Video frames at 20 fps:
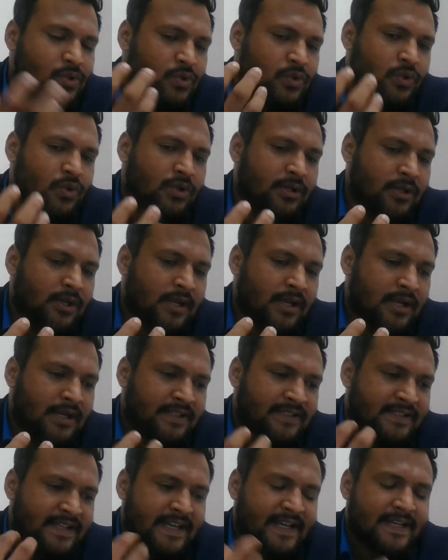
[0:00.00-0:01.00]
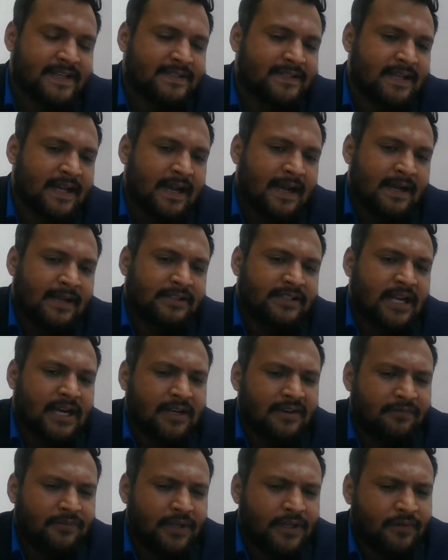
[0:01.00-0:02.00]
school says
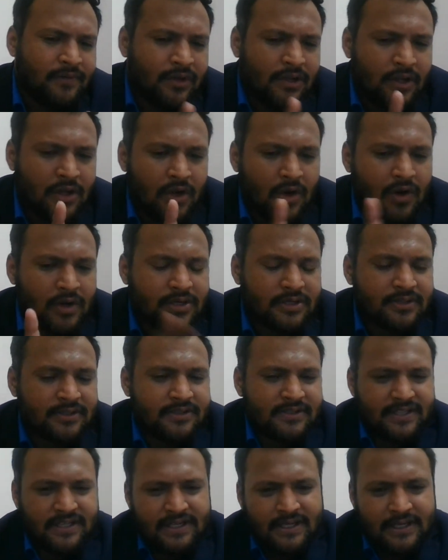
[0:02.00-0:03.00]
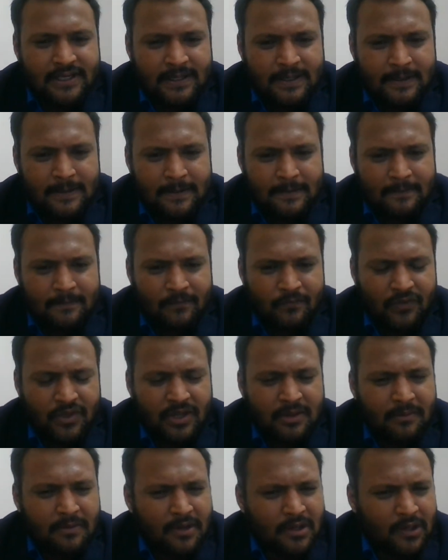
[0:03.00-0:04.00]
that we will not see
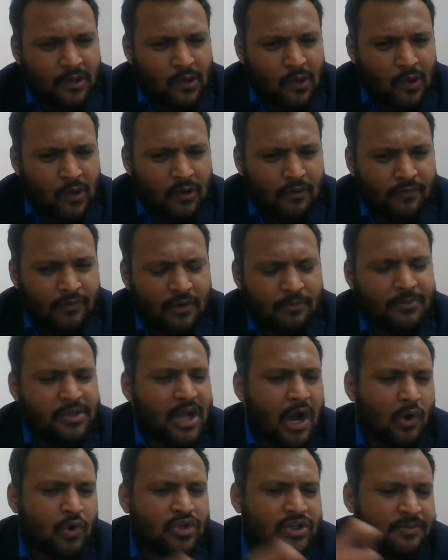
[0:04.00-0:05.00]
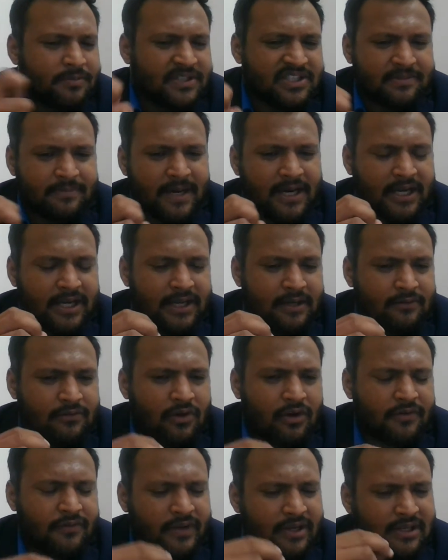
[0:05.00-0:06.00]
the law from the outer perspective
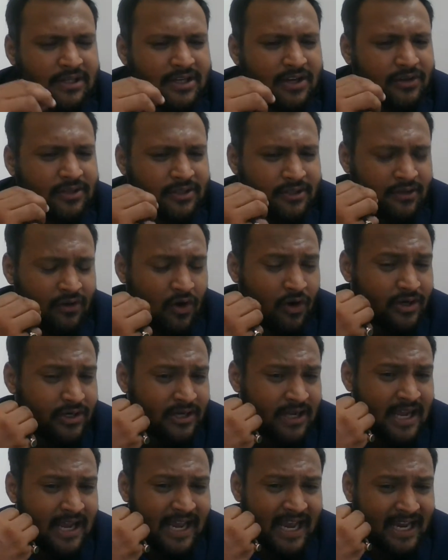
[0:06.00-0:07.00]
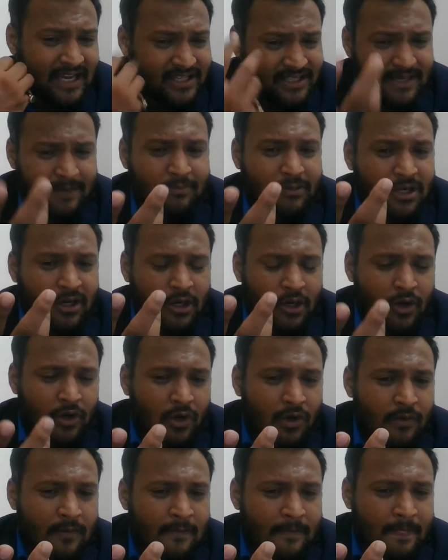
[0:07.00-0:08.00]
or we will not accept the
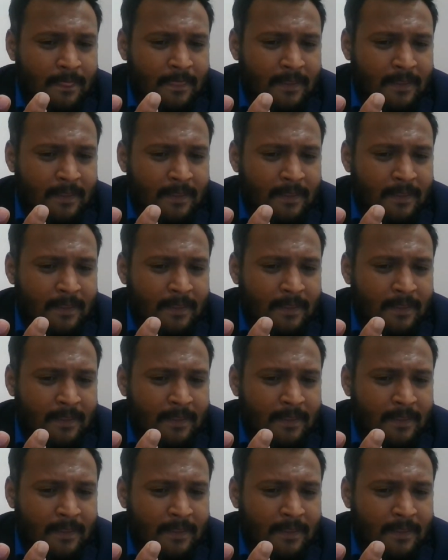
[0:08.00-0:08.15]
law